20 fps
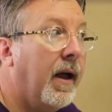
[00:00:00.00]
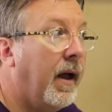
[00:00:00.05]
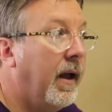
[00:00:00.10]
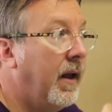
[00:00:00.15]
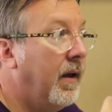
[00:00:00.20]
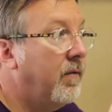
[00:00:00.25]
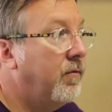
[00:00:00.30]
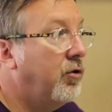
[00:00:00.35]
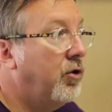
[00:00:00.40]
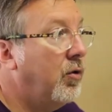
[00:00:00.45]

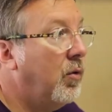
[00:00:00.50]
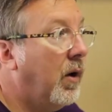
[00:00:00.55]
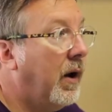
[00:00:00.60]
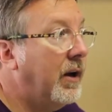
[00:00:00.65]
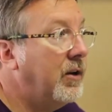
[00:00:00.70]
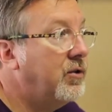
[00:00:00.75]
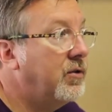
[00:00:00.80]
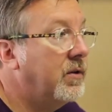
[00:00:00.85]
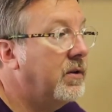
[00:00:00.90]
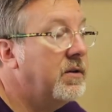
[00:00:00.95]
I have 2
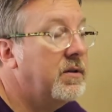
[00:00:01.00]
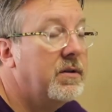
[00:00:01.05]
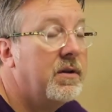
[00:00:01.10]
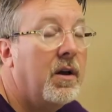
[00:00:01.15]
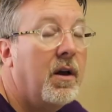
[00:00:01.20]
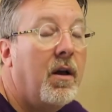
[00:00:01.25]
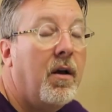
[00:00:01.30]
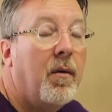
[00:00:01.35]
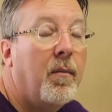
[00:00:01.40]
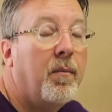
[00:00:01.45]

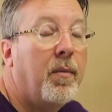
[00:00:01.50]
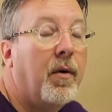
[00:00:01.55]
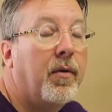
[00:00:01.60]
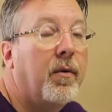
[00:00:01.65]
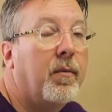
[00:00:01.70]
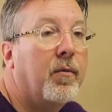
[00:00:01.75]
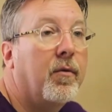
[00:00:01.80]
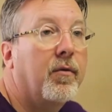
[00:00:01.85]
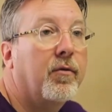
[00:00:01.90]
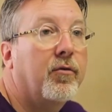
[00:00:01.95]
hygienists.
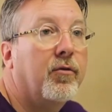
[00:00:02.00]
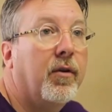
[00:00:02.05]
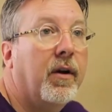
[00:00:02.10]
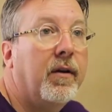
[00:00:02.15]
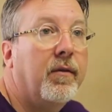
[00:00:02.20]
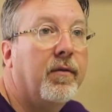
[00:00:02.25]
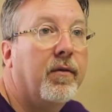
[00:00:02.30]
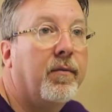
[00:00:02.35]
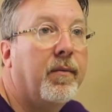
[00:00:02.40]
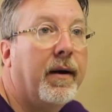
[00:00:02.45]
Both of them are
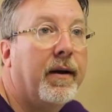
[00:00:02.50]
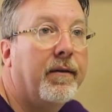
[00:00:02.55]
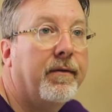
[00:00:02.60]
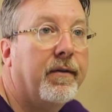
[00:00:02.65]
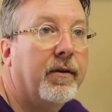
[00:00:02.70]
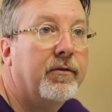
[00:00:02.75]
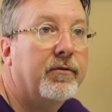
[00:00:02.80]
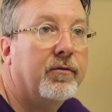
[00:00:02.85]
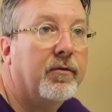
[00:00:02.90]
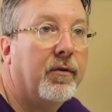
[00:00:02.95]
trained for
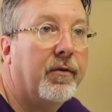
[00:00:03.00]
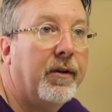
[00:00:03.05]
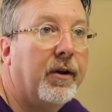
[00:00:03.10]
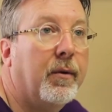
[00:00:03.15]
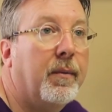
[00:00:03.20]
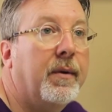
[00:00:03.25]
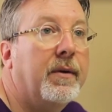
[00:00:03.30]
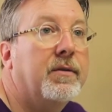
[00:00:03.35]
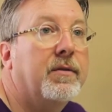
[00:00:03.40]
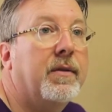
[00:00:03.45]
myofunctional
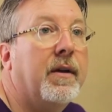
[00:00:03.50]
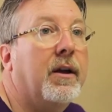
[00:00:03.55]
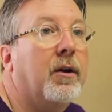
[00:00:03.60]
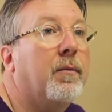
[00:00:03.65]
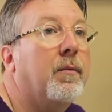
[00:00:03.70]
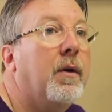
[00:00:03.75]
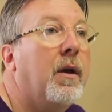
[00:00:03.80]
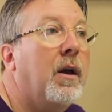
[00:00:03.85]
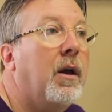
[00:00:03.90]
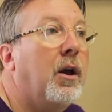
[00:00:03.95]
therapy, so
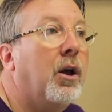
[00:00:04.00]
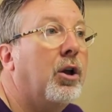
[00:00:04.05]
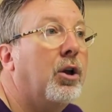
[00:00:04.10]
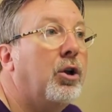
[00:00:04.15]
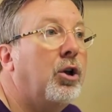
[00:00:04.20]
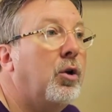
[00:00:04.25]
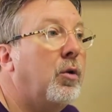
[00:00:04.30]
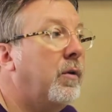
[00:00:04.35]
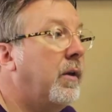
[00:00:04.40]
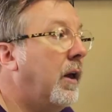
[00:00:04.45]

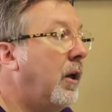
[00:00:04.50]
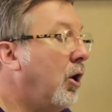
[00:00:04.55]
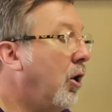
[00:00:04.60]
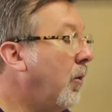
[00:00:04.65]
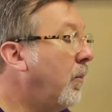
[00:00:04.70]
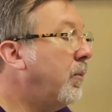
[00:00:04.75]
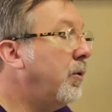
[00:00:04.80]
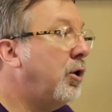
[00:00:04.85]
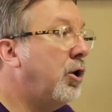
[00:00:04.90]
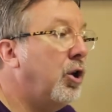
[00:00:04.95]
they
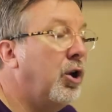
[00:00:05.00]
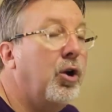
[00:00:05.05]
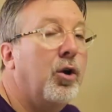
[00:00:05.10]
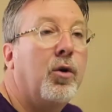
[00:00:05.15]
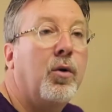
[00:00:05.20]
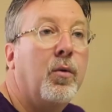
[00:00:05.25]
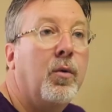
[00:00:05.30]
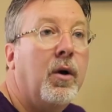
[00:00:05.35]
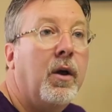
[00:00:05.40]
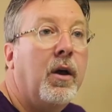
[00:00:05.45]
help
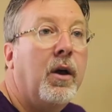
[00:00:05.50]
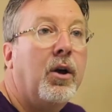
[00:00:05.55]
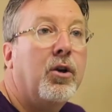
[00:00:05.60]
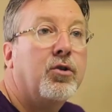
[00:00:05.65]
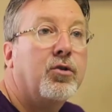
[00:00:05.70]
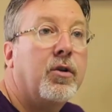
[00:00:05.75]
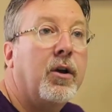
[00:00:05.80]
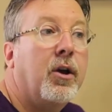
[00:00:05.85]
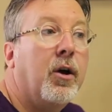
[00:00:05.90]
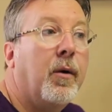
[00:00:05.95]

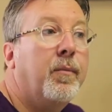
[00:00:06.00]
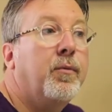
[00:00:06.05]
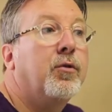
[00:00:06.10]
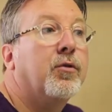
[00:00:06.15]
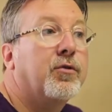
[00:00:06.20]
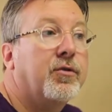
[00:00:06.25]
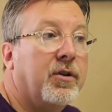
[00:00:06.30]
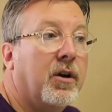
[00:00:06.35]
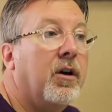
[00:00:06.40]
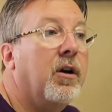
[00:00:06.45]

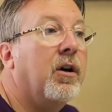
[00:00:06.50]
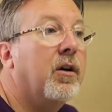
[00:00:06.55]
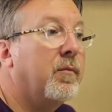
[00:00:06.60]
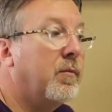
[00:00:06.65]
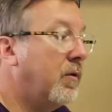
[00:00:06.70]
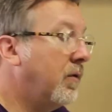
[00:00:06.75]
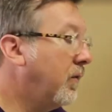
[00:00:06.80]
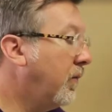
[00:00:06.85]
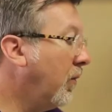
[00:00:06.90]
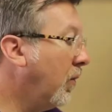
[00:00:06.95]
your tongue
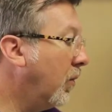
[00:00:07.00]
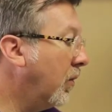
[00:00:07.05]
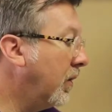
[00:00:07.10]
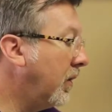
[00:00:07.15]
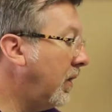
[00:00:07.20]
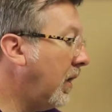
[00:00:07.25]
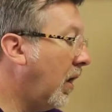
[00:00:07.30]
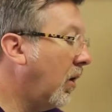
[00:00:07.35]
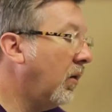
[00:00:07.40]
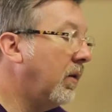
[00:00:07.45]
move
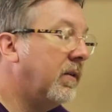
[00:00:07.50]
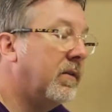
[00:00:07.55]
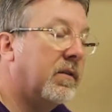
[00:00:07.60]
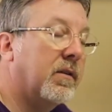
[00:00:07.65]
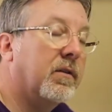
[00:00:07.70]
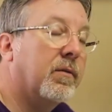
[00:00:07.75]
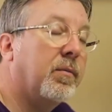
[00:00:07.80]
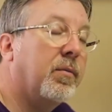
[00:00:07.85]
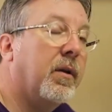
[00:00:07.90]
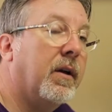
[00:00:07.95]
forward. Not only is
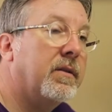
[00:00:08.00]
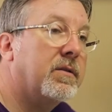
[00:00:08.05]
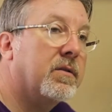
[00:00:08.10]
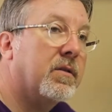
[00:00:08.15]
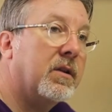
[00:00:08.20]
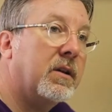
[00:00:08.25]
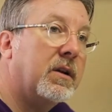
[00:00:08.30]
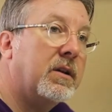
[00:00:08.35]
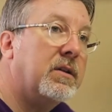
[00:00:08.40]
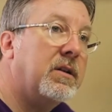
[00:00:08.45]
the appliance
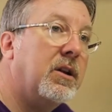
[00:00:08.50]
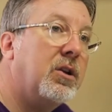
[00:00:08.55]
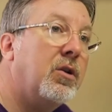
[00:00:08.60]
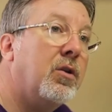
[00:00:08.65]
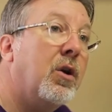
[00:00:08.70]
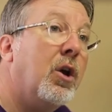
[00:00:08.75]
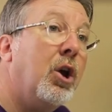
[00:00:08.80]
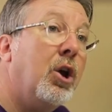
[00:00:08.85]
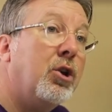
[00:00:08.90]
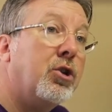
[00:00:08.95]
going to
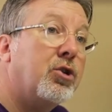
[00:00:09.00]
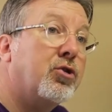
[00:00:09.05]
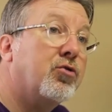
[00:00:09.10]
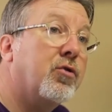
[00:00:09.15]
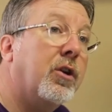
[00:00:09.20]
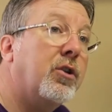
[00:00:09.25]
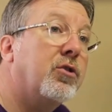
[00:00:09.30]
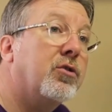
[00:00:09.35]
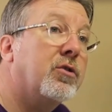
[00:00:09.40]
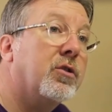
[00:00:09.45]
continue to
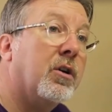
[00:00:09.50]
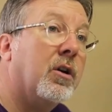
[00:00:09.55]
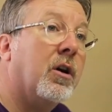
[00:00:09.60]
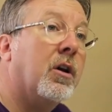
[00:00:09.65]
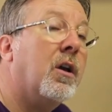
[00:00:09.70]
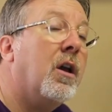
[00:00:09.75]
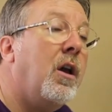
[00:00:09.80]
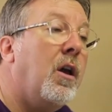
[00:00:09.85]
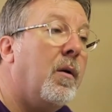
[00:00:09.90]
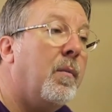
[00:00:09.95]
train your
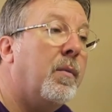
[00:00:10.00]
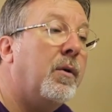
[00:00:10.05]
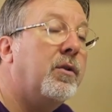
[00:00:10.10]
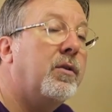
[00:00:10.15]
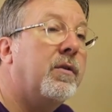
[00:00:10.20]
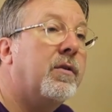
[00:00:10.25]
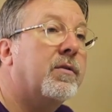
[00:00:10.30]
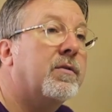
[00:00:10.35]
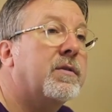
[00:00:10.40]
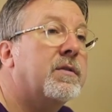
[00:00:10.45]
tongue,
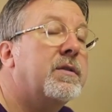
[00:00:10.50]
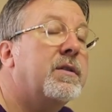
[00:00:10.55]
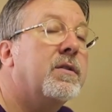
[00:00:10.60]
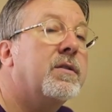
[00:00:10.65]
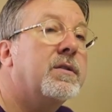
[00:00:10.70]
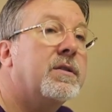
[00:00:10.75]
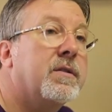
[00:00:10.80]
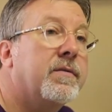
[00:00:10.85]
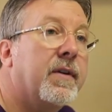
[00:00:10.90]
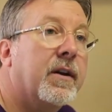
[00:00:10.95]
but there's a
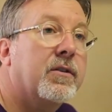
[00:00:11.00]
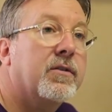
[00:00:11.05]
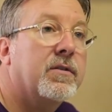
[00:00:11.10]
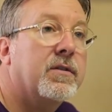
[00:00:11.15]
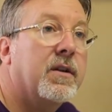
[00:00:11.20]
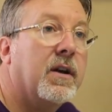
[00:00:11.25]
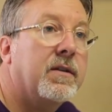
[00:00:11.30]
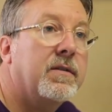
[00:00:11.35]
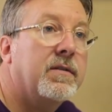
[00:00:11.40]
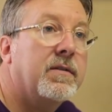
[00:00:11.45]
series of
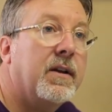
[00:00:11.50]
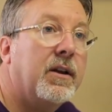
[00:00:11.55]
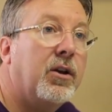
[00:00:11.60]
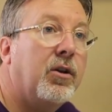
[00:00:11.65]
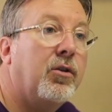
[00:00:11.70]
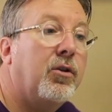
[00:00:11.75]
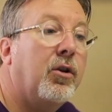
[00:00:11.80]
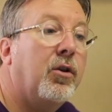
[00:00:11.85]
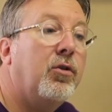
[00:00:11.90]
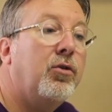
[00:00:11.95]
exercises that
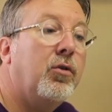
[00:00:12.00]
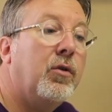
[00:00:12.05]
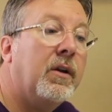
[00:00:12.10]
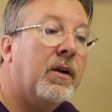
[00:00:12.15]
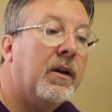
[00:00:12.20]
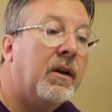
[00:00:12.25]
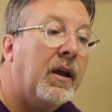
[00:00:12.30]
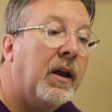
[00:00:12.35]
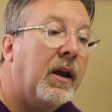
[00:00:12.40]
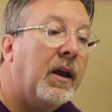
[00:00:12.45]
you do, and you
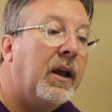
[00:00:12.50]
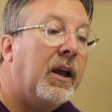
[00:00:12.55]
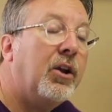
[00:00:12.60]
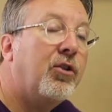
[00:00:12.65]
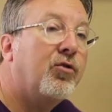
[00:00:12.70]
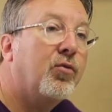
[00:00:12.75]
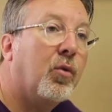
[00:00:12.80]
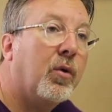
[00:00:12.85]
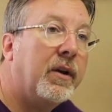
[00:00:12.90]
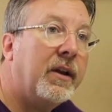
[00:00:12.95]
get
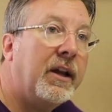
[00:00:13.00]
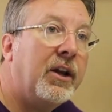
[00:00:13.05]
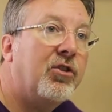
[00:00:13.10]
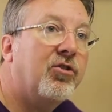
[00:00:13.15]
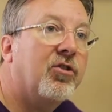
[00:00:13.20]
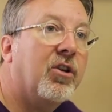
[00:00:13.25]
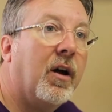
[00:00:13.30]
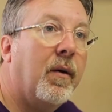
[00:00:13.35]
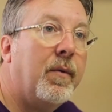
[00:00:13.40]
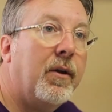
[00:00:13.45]
each
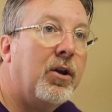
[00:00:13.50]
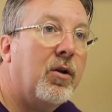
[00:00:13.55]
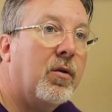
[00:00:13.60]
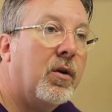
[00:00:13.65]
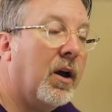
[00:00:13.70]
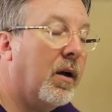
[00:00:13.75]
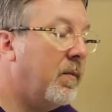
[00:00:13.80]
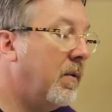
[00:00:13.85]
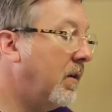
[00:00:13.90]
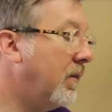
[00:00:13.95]
time that you
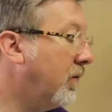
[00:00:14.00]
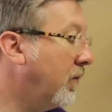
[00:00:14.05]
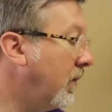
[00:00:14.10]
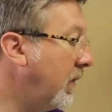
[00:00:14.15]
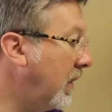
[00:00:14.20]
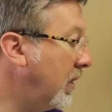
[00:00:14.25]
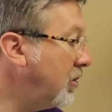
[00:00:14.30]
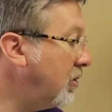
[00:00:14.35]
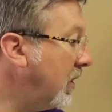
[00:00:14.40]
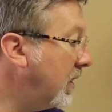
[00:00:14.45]
come in for
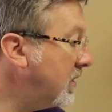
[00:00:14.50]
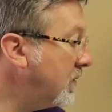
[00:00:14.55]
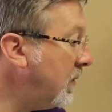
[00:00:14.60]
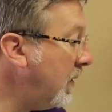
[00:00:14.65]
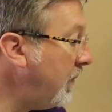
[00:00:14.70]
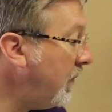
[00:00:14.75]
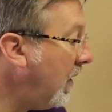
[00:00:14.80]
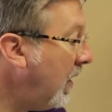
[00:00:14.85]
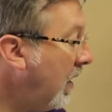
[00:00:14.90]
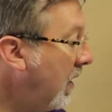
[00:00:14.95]
the
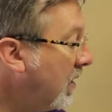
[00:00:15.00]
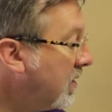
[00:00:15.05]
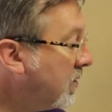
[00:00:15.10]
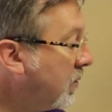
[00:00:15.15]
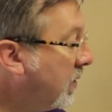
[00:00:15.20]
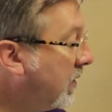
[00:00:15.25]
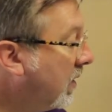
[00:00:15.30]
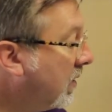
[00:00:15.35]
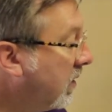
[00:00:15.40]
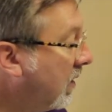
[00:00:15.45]
adjustment.
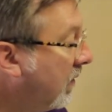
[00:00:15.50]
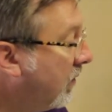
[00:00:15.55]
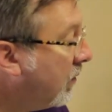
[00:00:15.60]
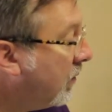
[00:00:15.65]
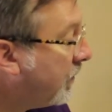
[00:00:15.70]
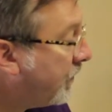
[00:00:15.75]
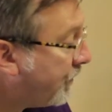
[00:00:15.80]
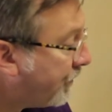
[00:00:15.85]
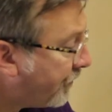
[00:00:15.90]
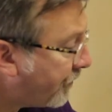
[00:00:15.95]
So we
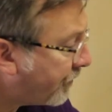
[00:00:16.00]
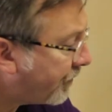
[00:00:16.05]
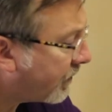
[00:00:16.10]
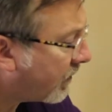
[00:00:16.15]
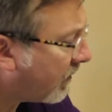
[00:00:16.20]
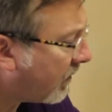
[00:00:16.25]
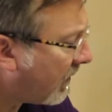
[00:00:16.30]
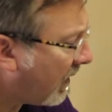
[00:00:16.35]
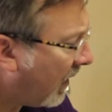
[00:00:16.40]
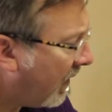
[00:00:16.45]
deliver
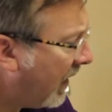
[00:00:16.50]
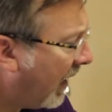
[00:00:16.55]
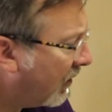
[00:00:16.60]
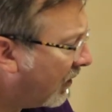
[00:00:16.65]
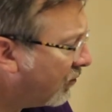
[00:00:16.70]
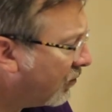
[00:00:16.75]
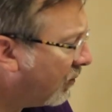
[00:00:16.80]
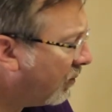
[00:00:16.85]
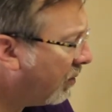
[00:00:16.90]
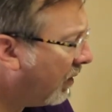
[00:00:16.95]
the
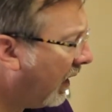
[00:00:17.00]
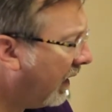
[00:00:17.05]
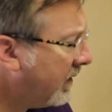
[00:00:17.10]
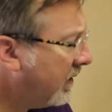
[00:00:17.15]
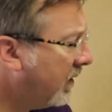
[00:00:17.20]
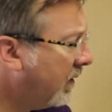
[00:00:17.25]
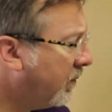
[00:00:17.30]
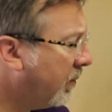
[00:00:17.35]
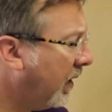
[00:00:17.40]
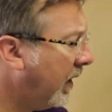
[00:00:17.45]
actual
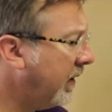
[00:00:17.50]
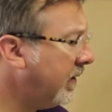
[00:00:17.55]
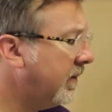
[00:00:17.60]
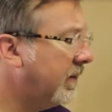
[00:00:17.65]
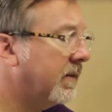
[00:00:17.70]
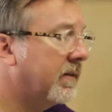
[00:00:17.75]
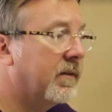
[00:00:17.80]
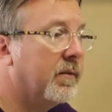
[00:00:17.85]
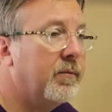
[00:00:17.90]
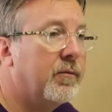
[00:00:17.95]
appliance, the appliance
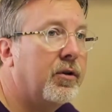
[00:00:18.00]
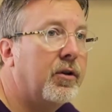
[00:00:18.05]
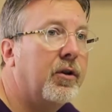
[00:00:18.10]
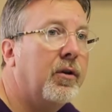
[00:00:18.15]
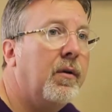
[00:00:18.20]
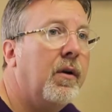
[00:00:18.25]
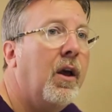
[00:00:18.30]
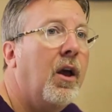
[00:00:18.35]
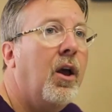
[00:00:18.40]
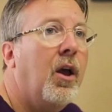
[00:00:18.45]
system to you.